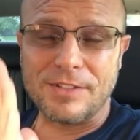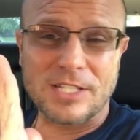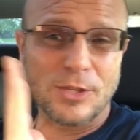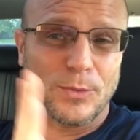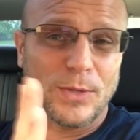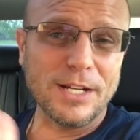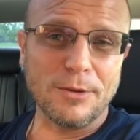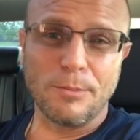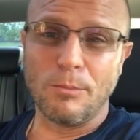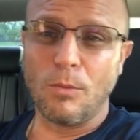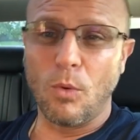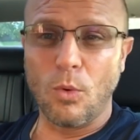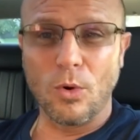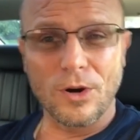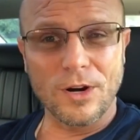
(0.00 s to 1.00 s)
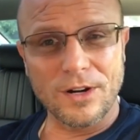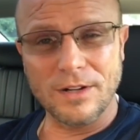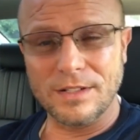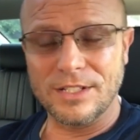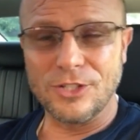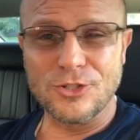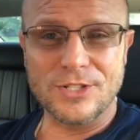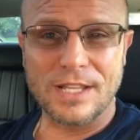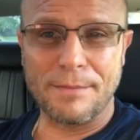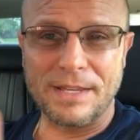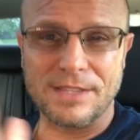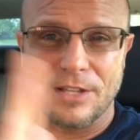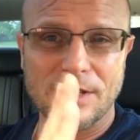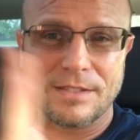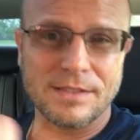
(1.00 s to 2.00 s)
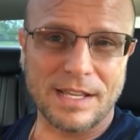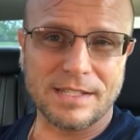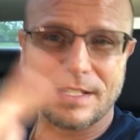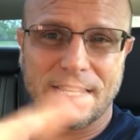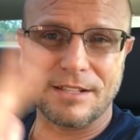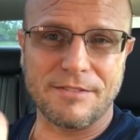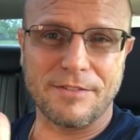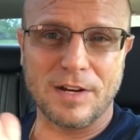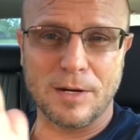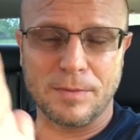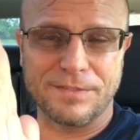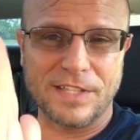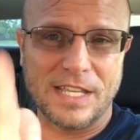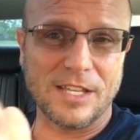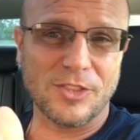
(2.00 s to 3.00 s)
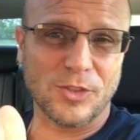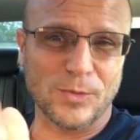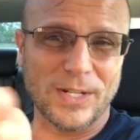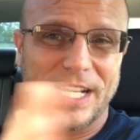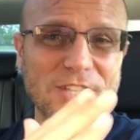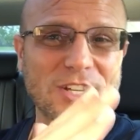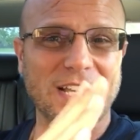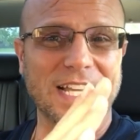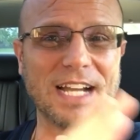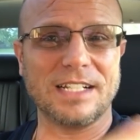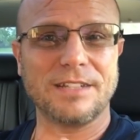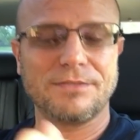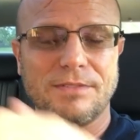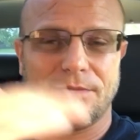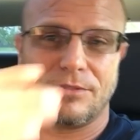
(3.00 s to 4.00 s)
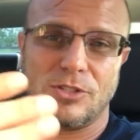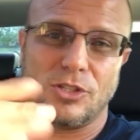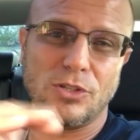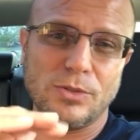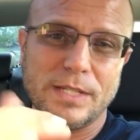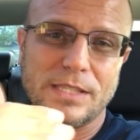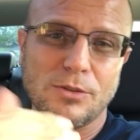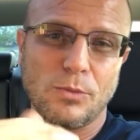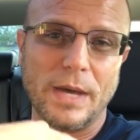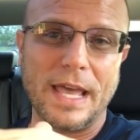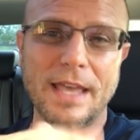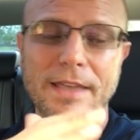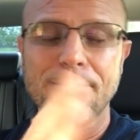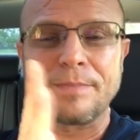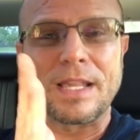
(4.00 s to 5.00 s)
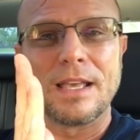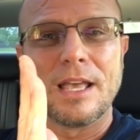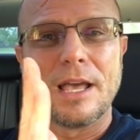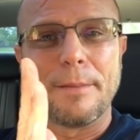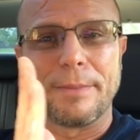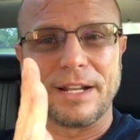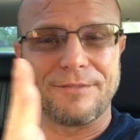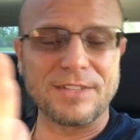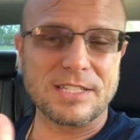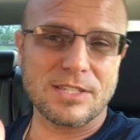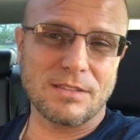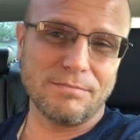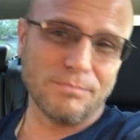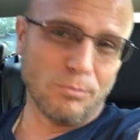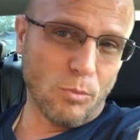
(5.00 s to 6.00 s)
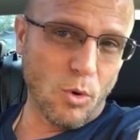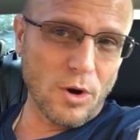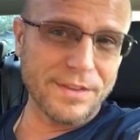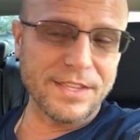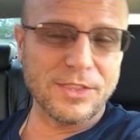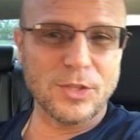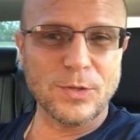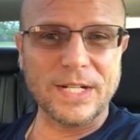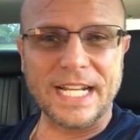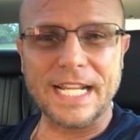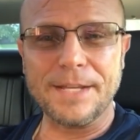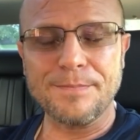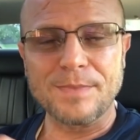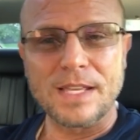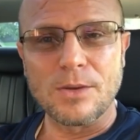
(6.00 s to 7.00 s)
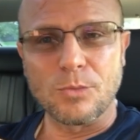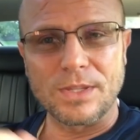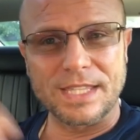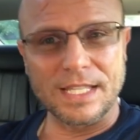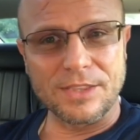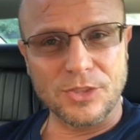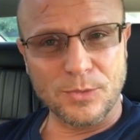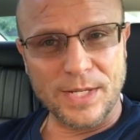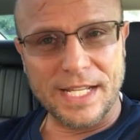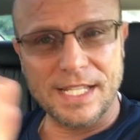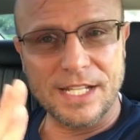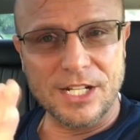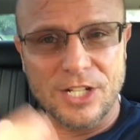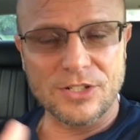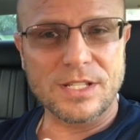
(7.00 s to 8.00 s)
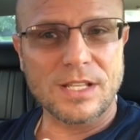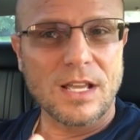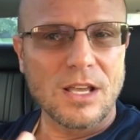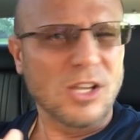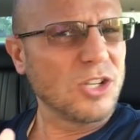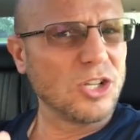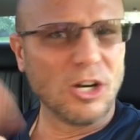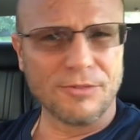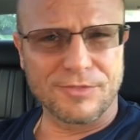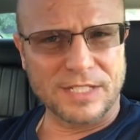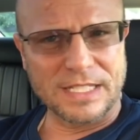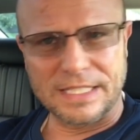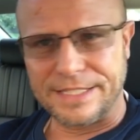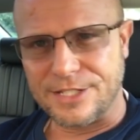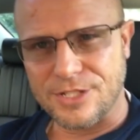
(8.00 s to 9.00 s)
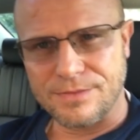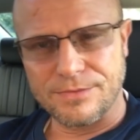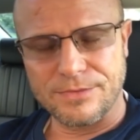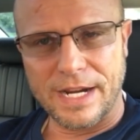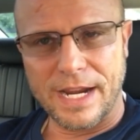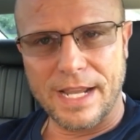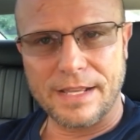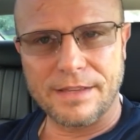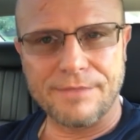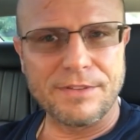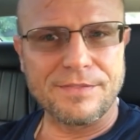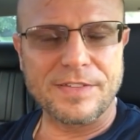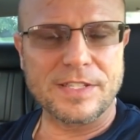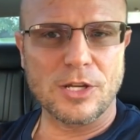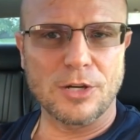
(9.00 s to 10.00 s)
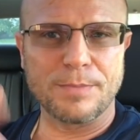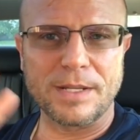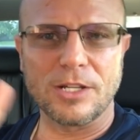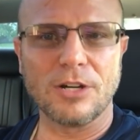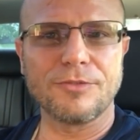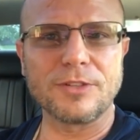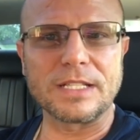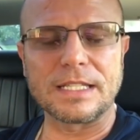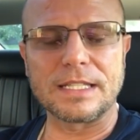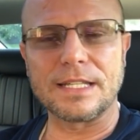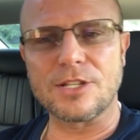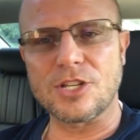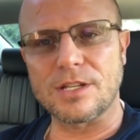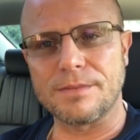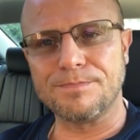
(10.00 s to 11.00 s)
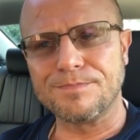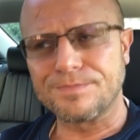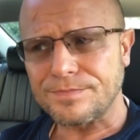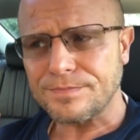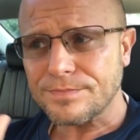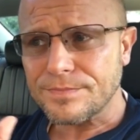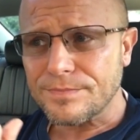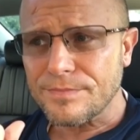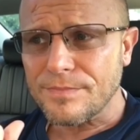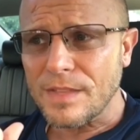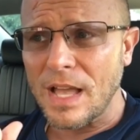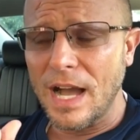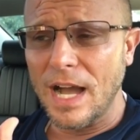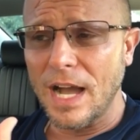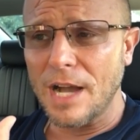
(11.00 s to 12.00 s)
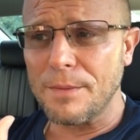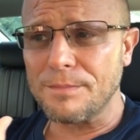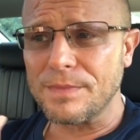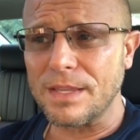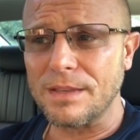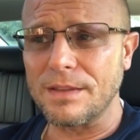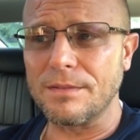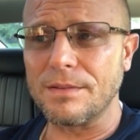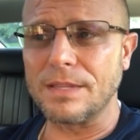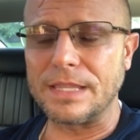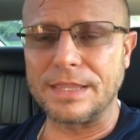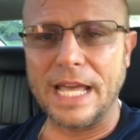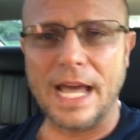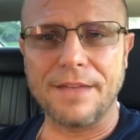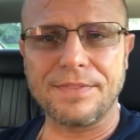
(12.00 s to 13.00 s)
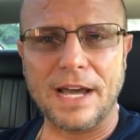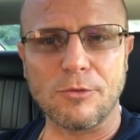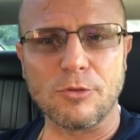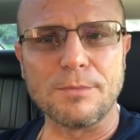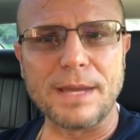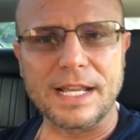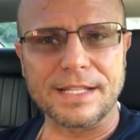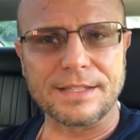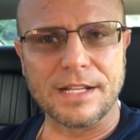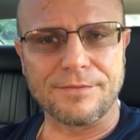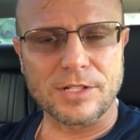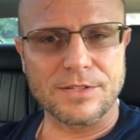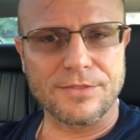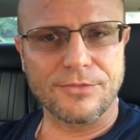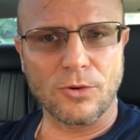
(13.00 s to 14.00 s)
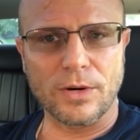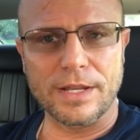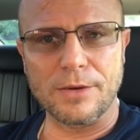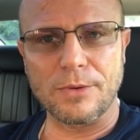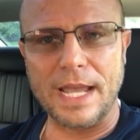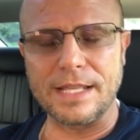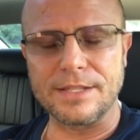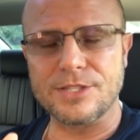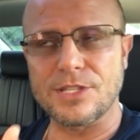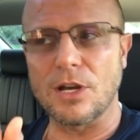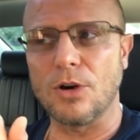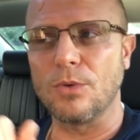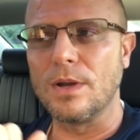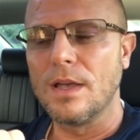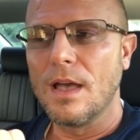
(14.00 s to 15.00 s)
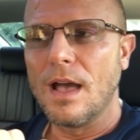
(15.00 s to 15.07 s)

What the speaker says: 3 or more, usually, I mean, that's kind of the variable. If you hit 3, you can kind of do either way. But if it's more than 3 within 3 years, go for deletion, right? Even if it's open, go for deletion. That will make a difference for you, right? So